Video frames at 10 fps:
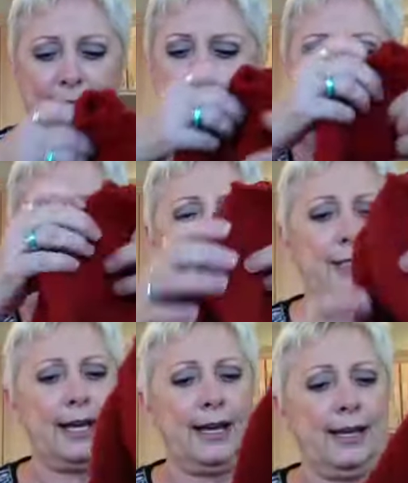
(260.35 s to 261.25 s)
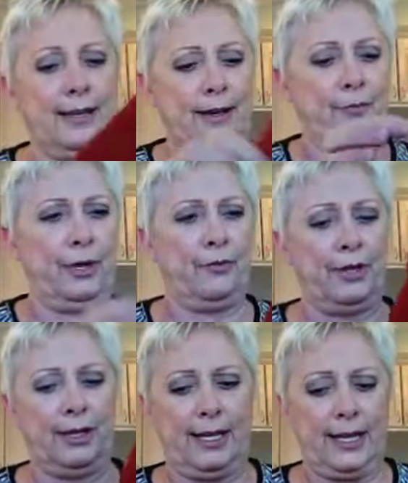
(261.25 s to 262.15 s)
soon as I uh, weave
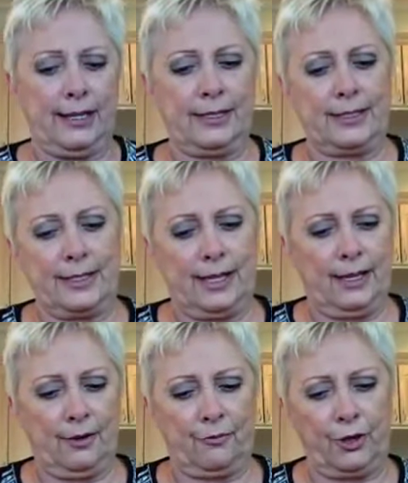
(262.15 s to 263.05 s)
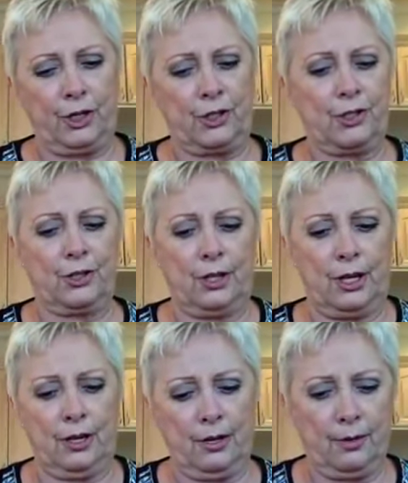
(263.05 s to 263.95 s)
in the ends and finish
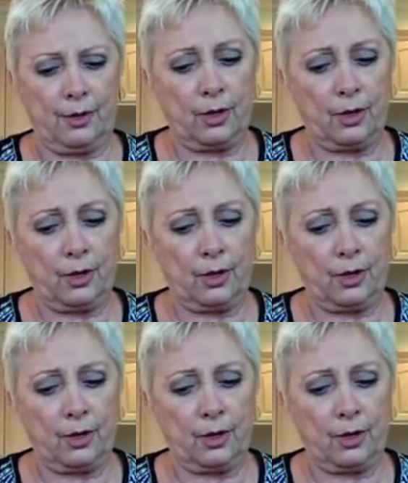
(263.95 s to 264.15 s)
uh,